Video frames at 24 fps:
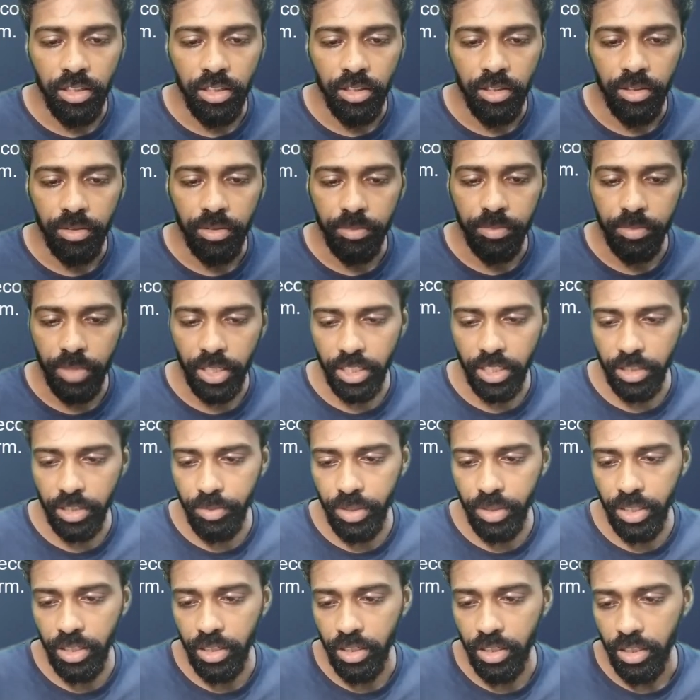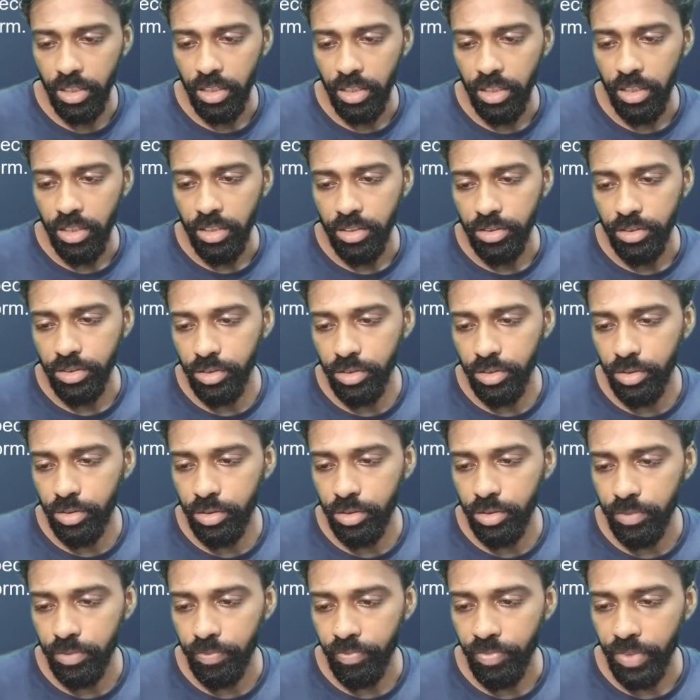Pardon me. So,
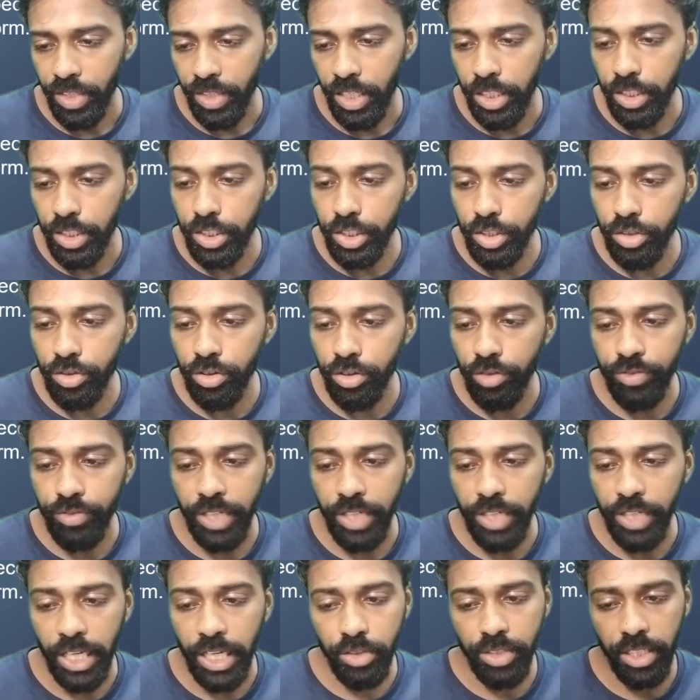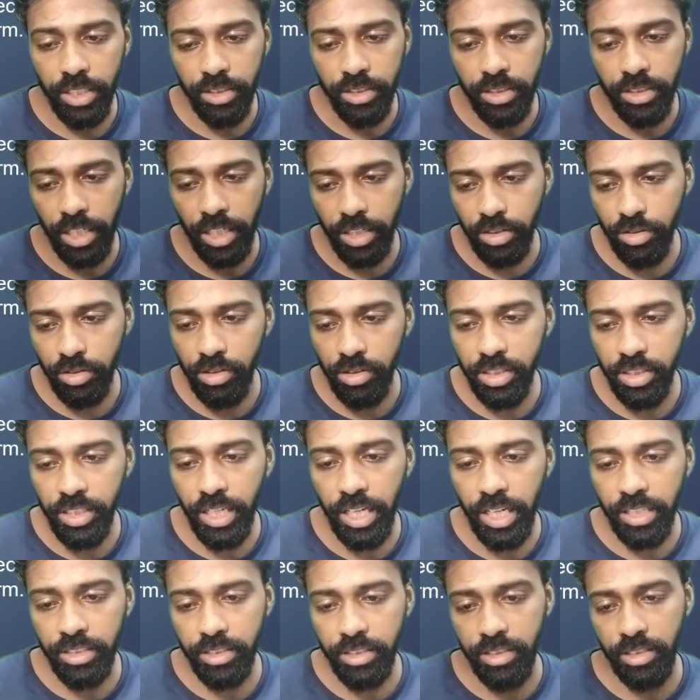Institute of Nanoscience Technology
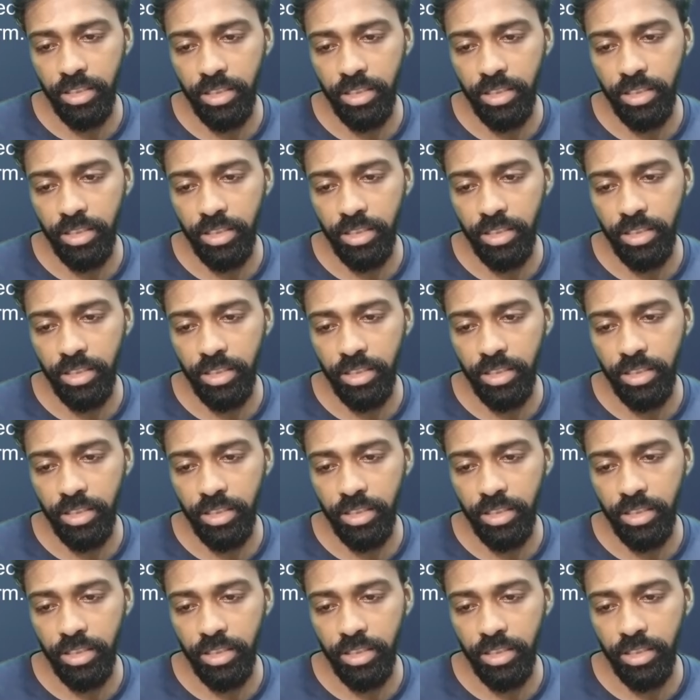has